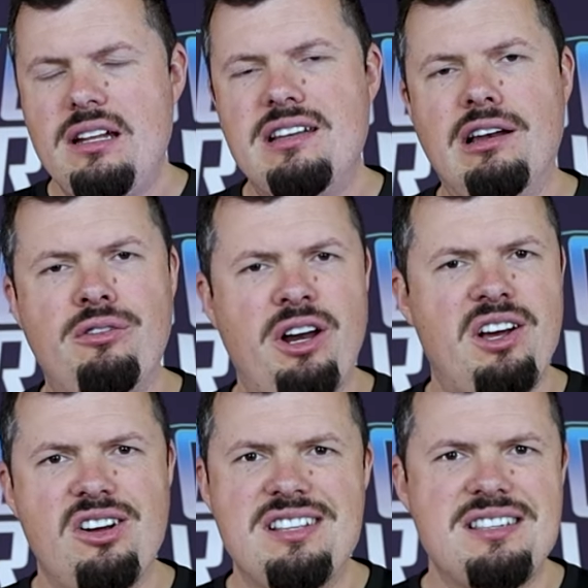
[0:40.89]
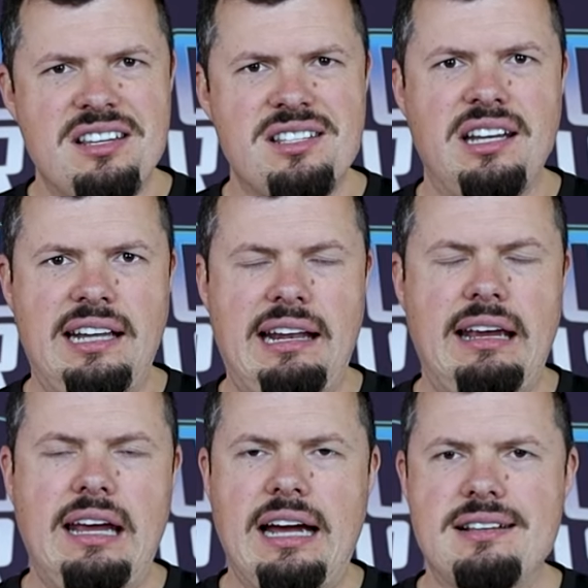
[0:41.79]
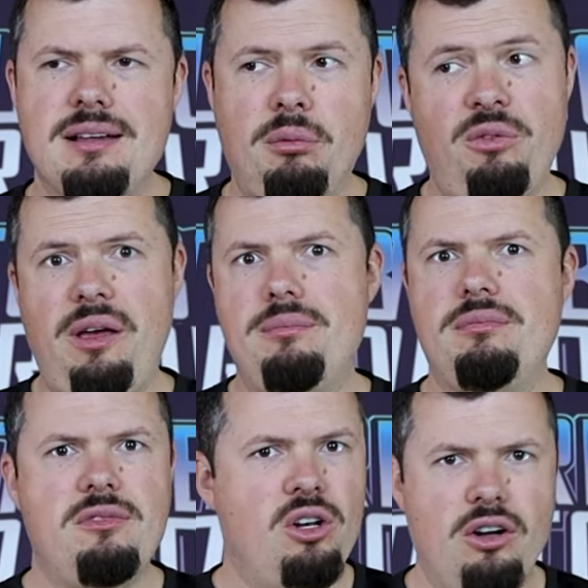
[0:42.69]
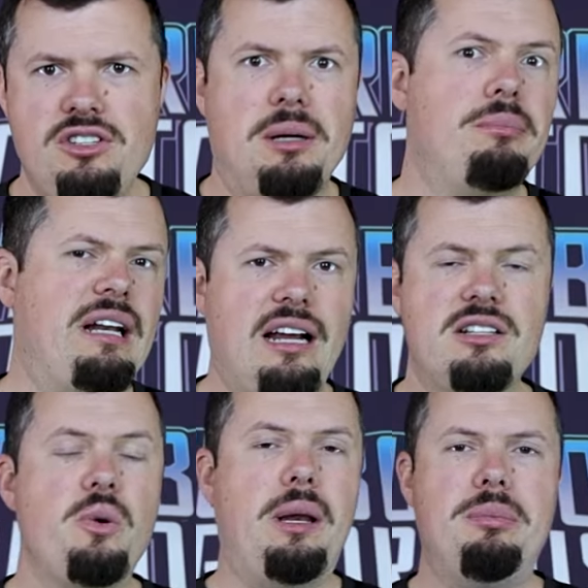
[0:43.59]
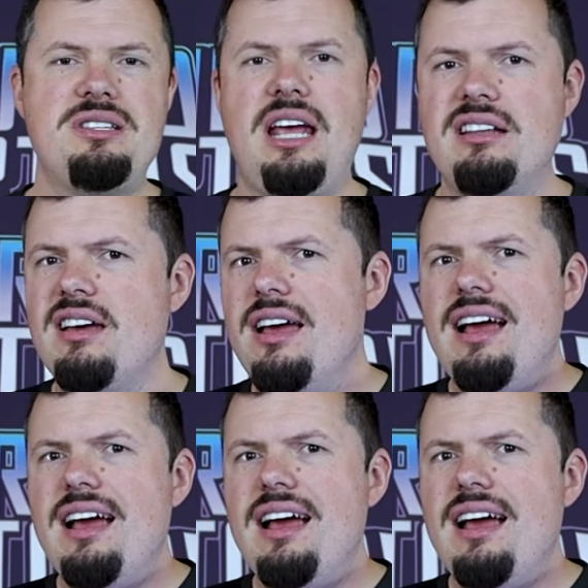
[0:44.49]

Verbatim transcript: delivering consistently, and some of them, you know, jumping like 20%.